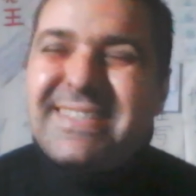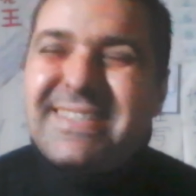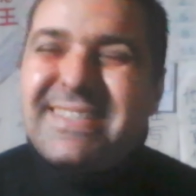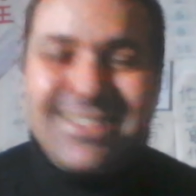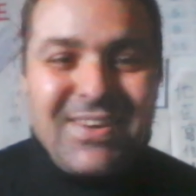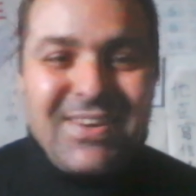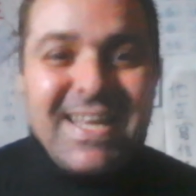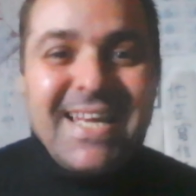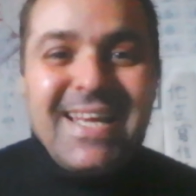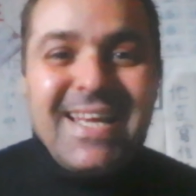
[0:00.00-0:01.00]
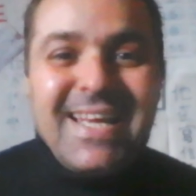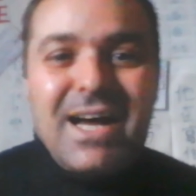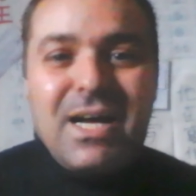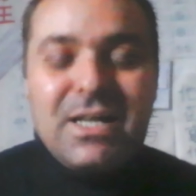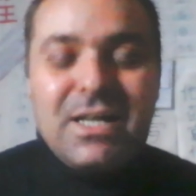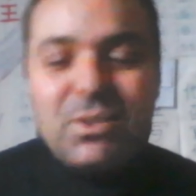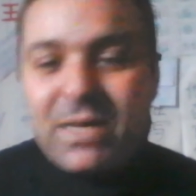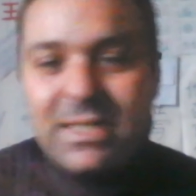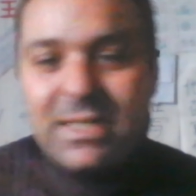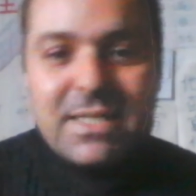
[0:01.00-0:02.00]
sorry, the
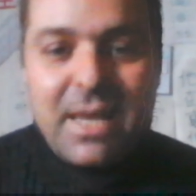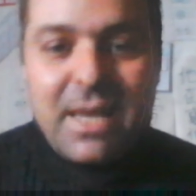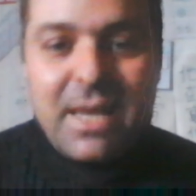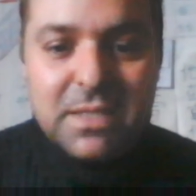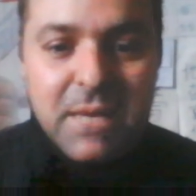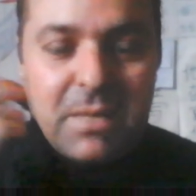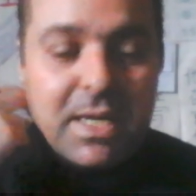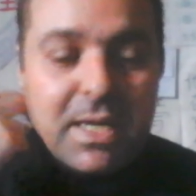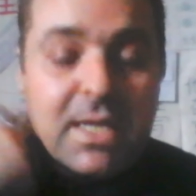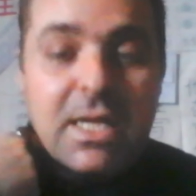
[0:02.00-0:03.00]
word is escaping here.